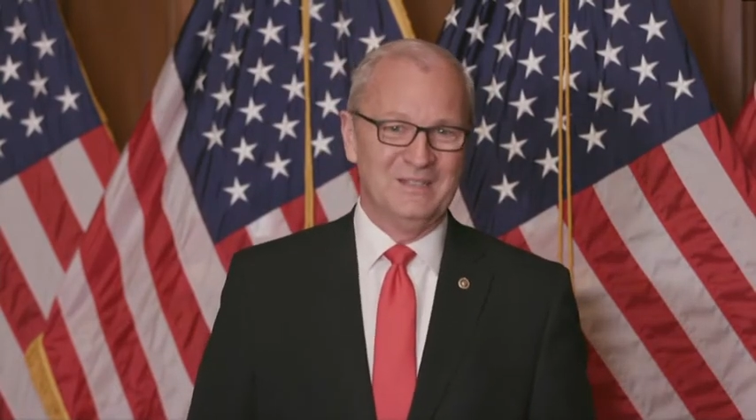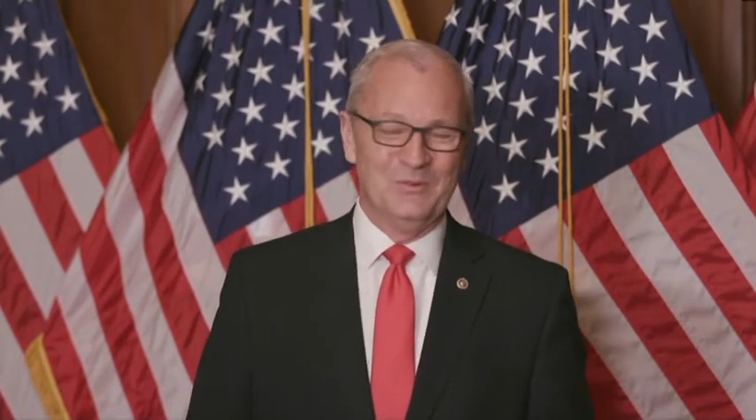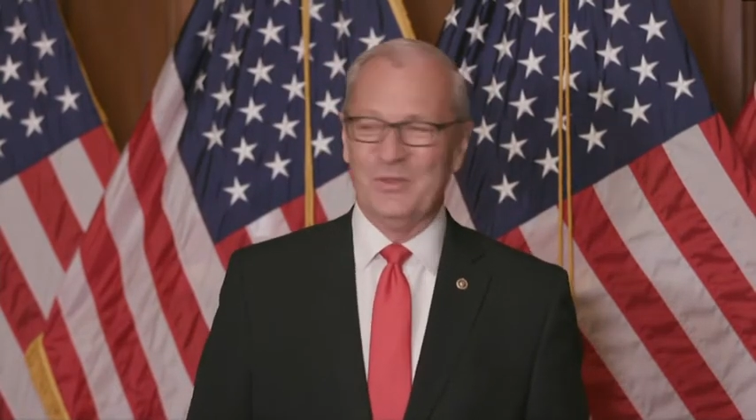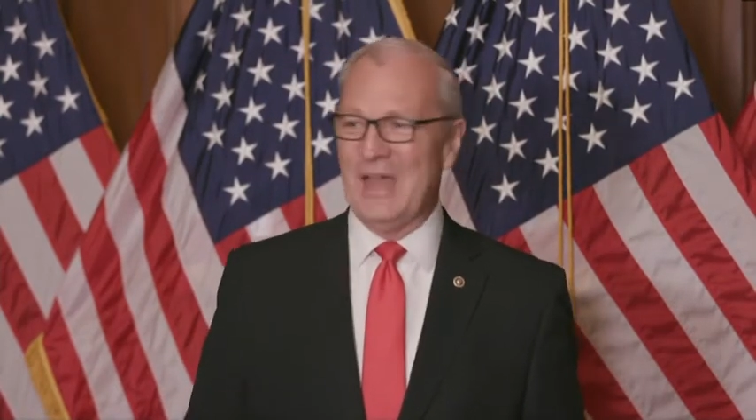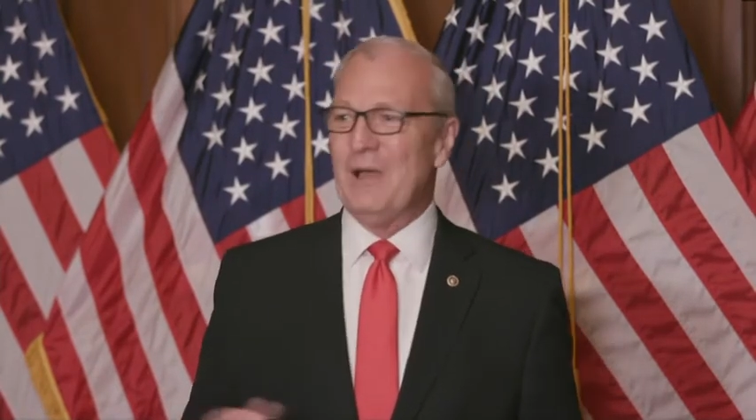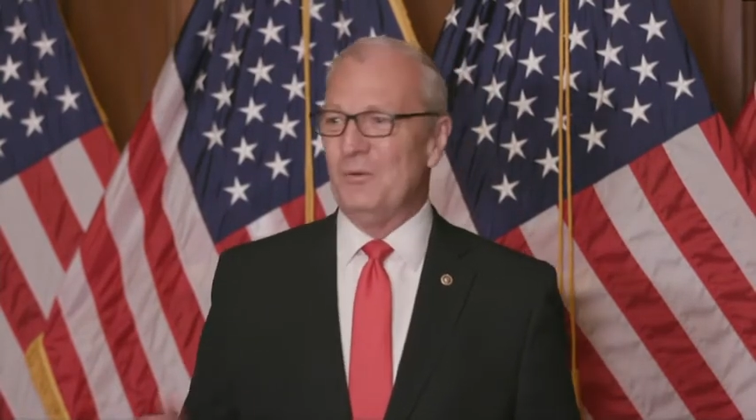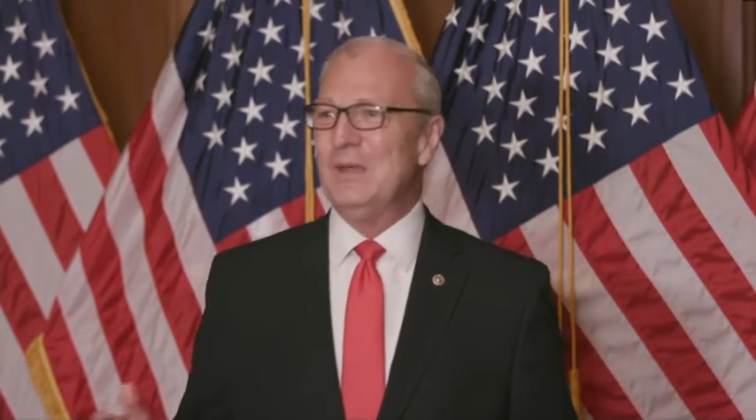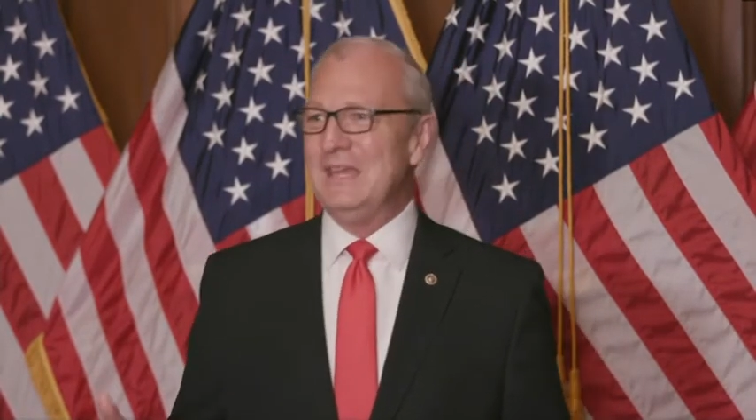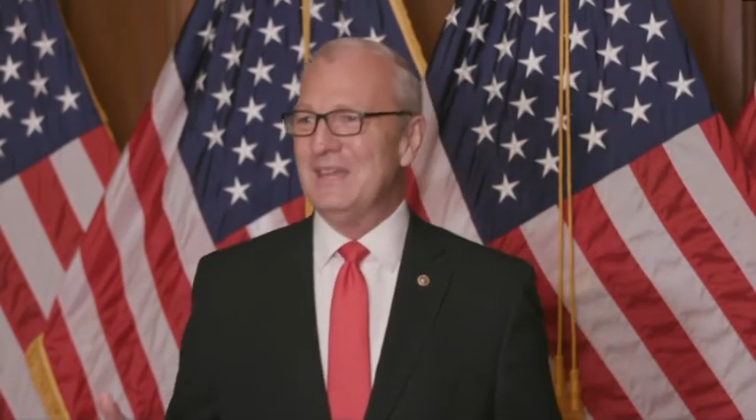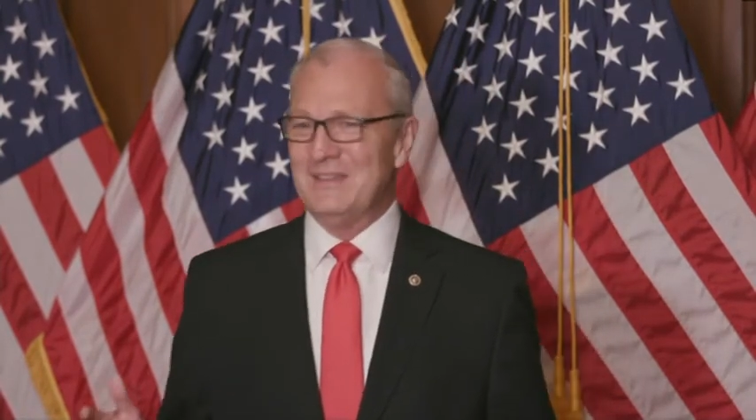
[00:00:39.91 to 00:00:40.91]
Well, that
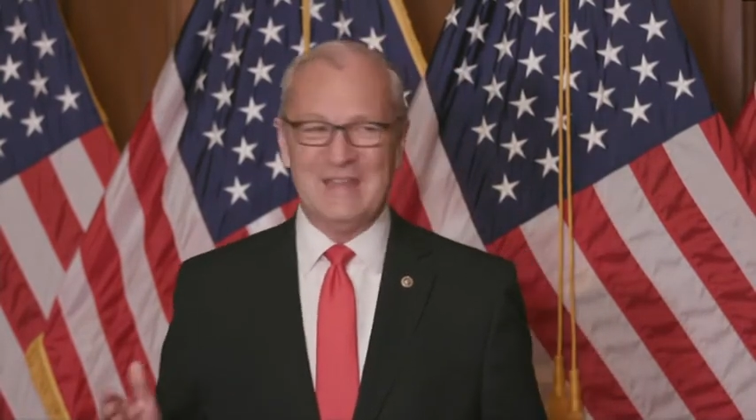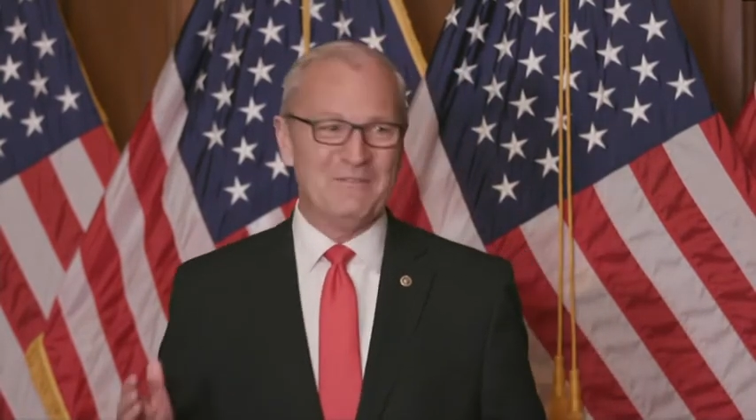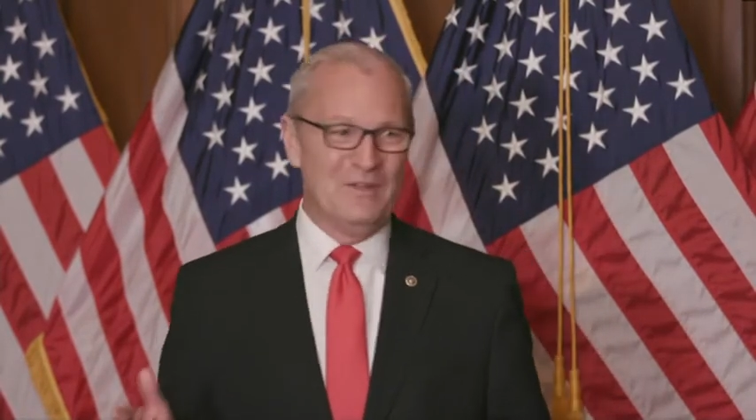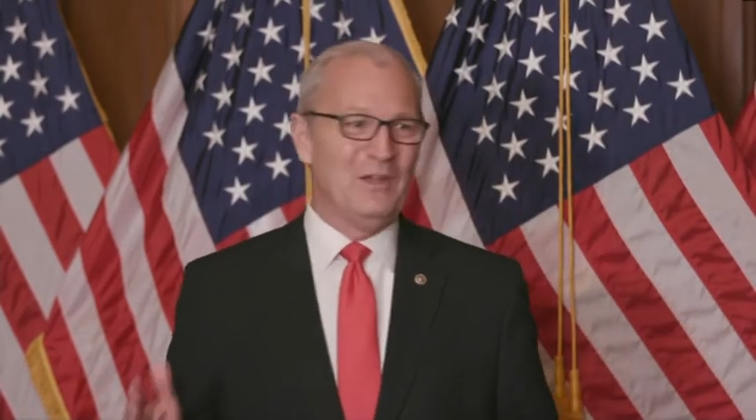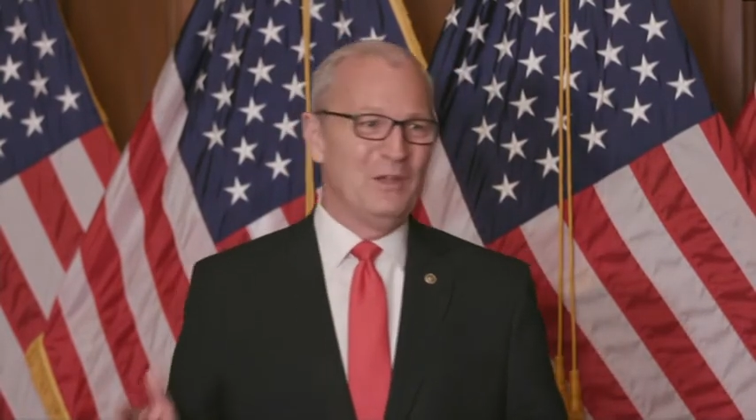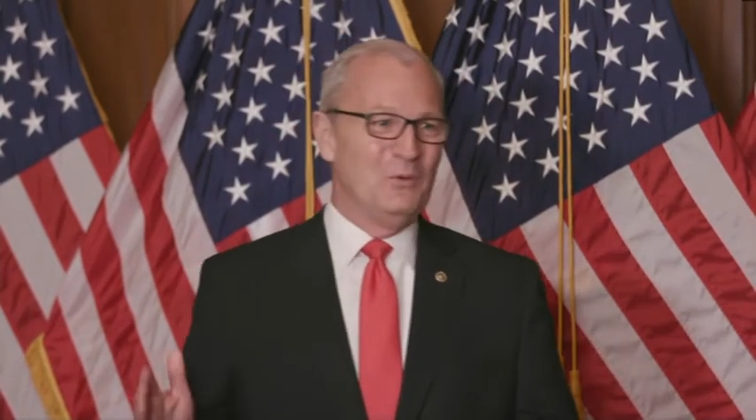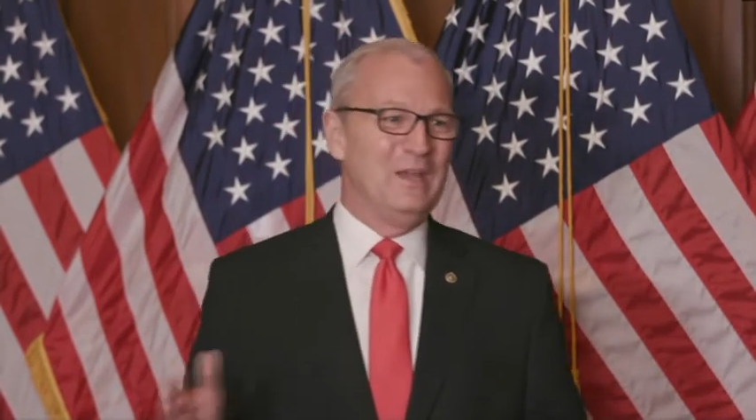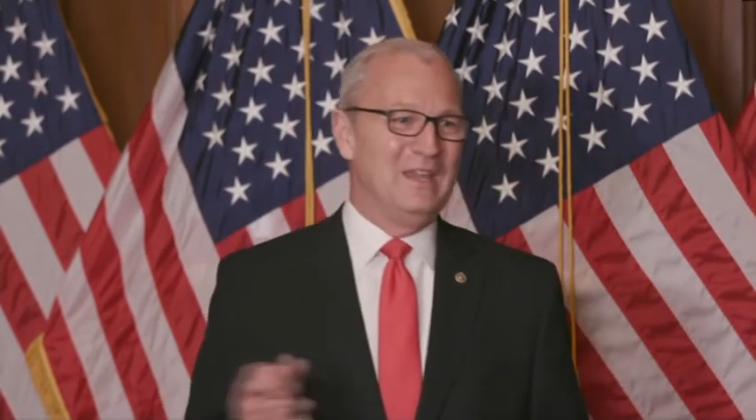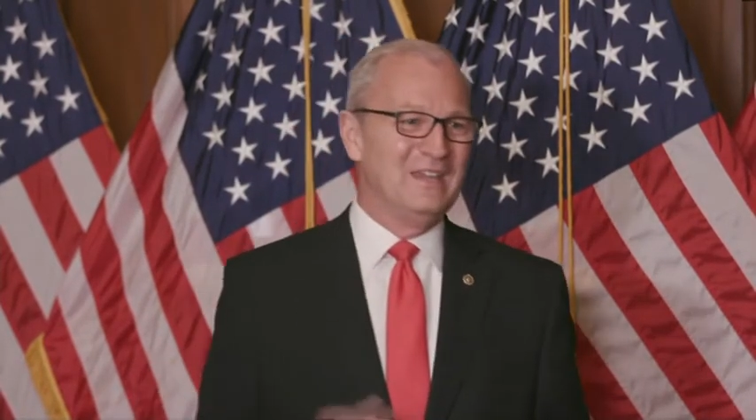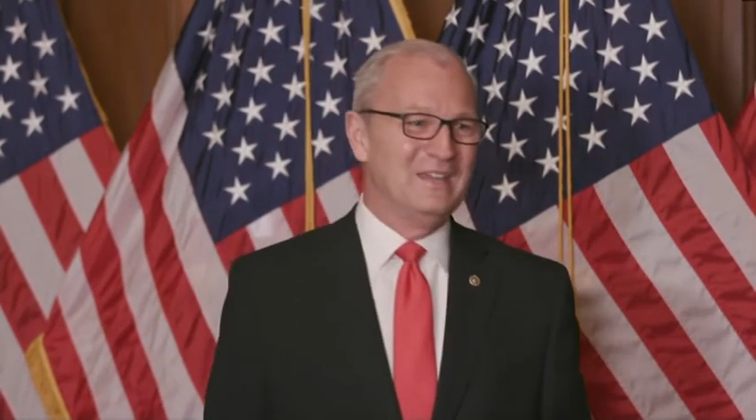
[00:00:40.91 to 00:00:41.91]
week, that very
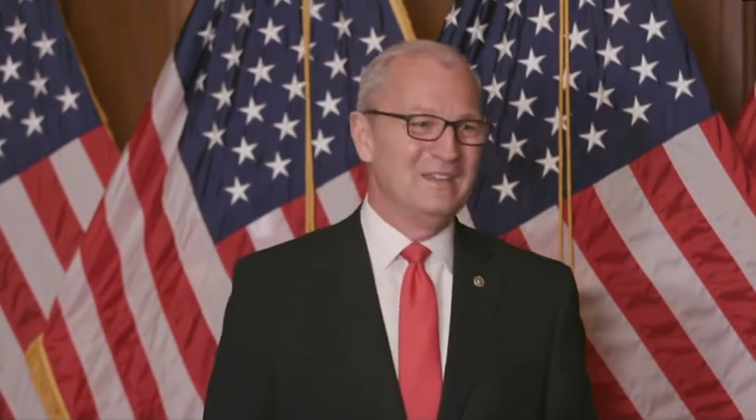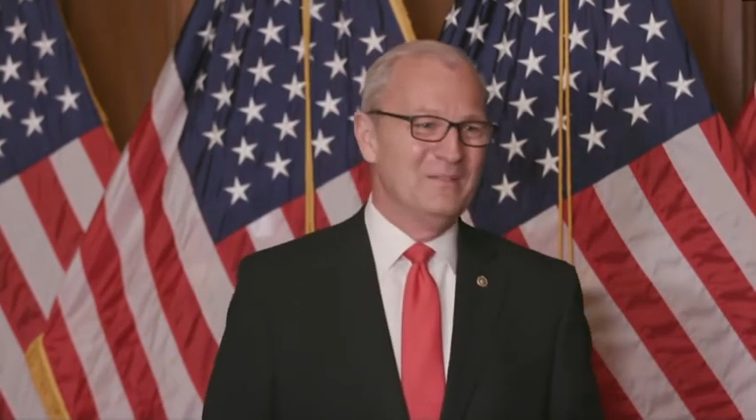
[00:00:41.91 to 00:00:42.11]
week,